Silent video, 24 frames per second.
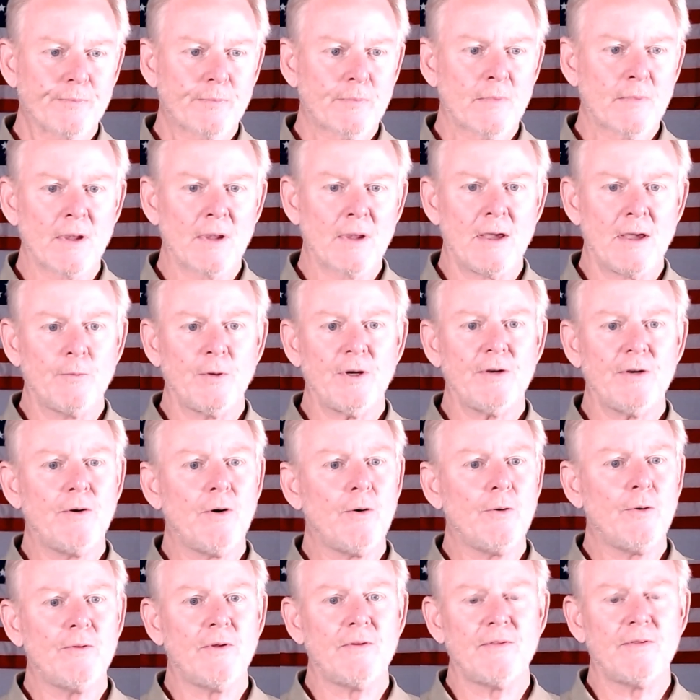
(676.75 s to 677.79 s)
And we
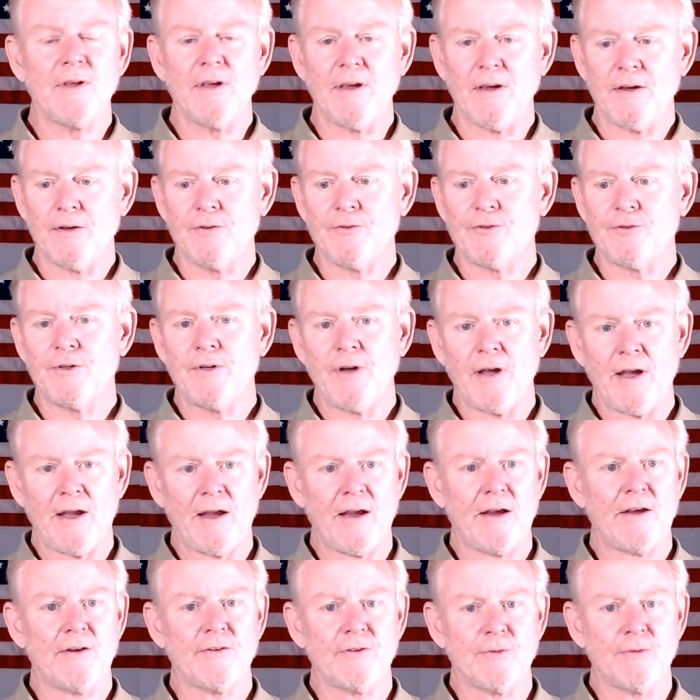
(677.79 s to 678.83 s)
know that the engine
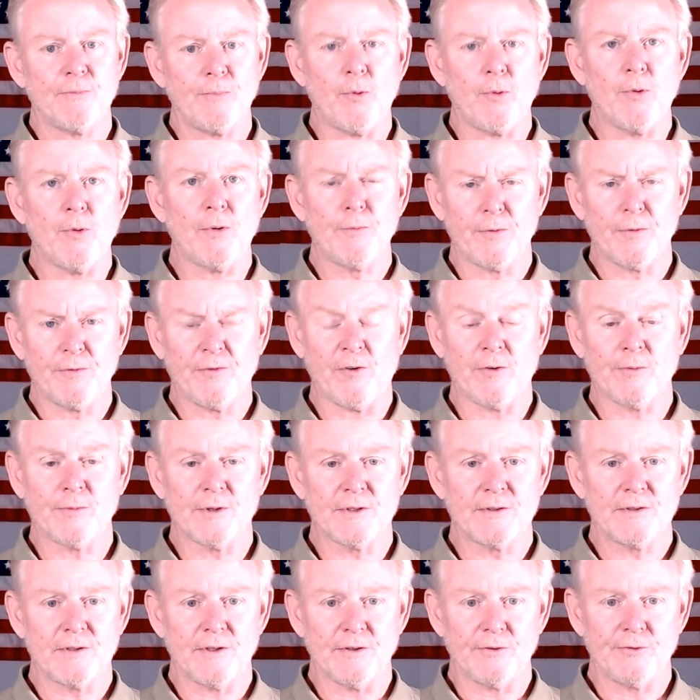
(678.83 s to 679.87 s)
has a poor
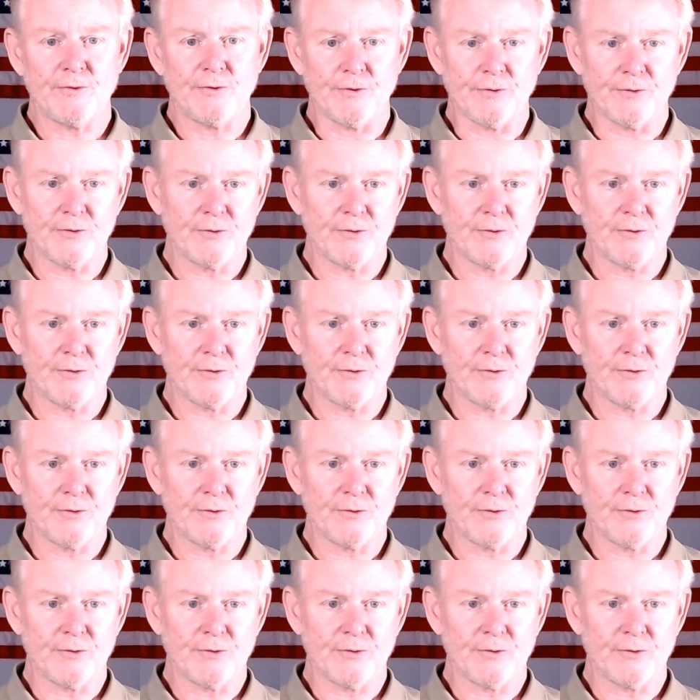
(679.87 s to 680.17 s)
performance issue.